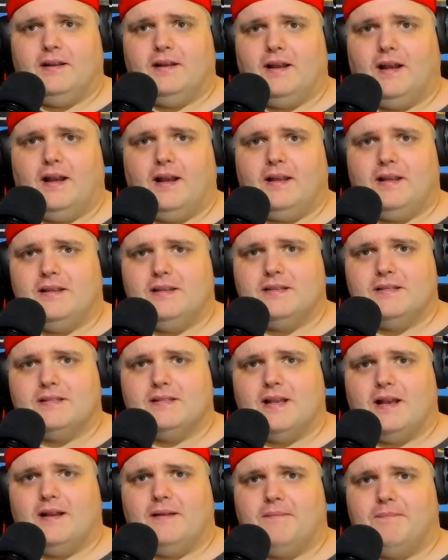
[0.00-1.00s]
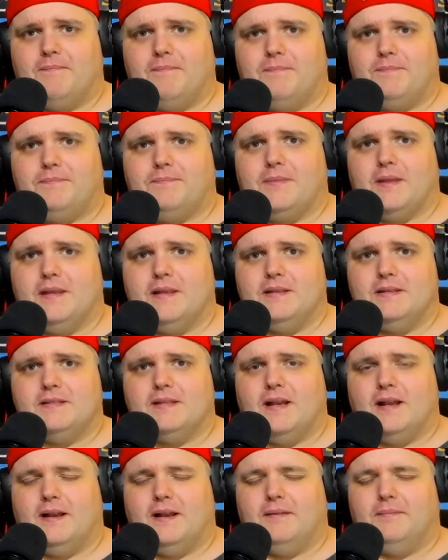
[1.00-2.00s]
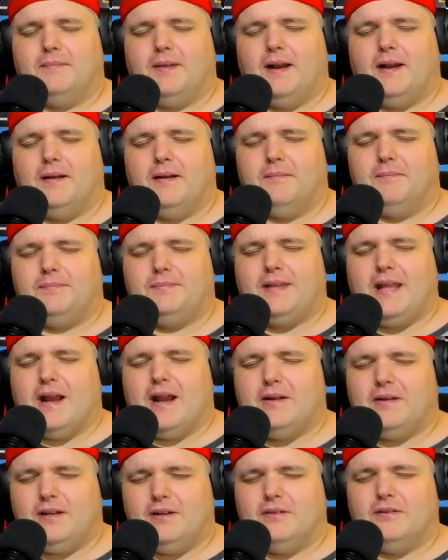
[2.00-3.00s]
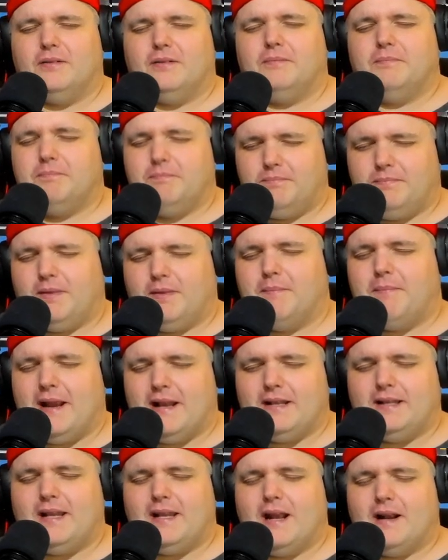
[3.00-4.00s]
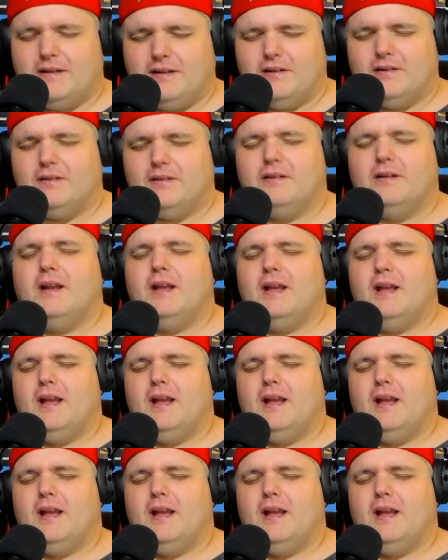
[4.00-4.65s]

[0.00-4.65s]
uh his uh his um, um Downhere the band Downhere